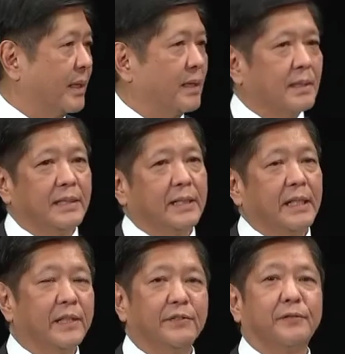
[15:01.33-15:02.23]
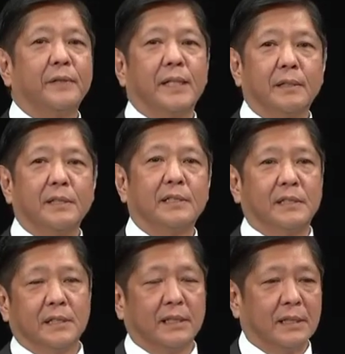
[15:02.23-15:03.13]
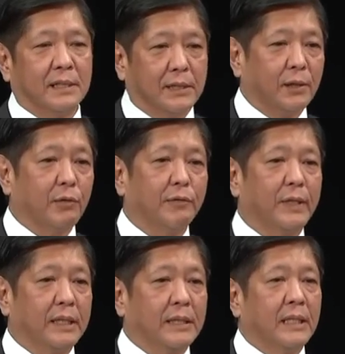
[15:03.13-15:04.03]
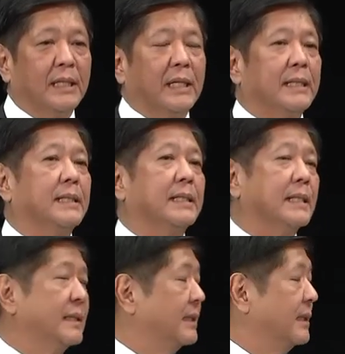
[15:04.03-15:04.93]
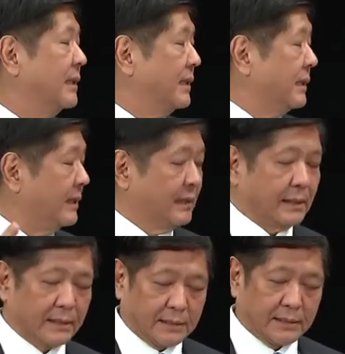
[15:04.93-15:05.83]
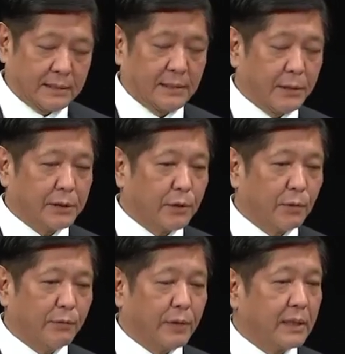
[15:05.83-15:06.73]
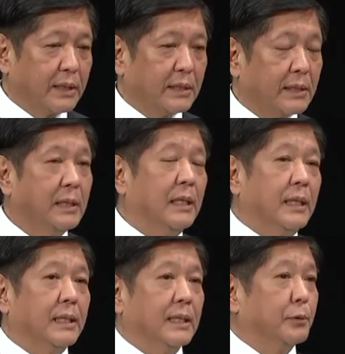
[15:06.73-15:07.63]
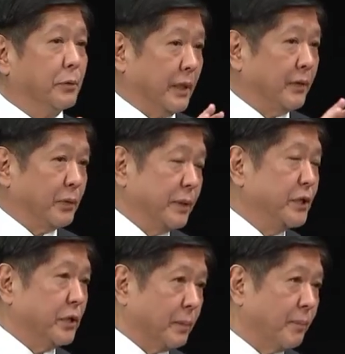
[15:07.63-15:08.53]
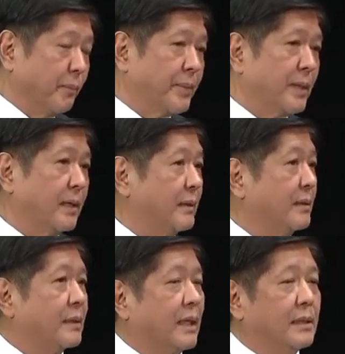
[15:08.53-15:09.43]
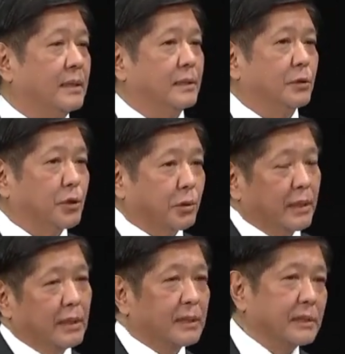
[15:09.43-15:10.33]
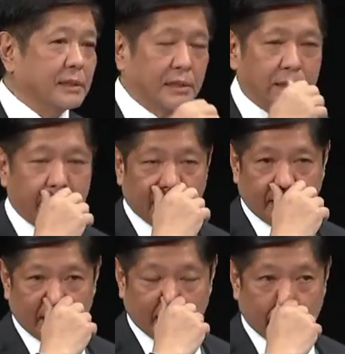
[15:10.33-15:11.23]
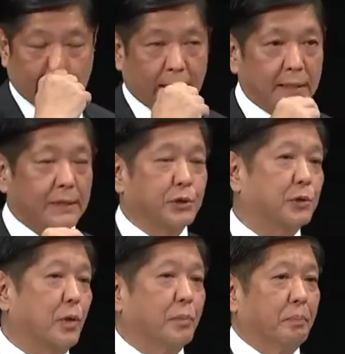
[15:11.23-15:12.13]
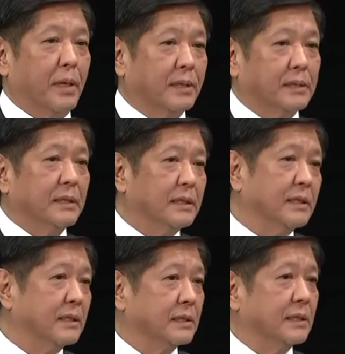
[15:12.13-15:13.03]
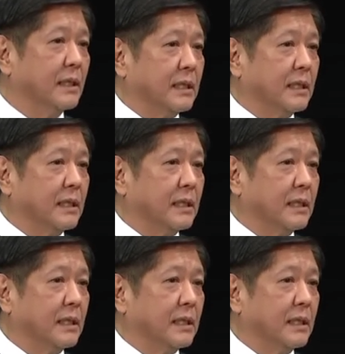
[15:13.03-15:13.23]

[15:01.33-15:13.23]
Uh, if there is uh, conflict uh, in the uh, there is conflict in the in the region. Uh, uh, Australia is certainly a, a strong partner in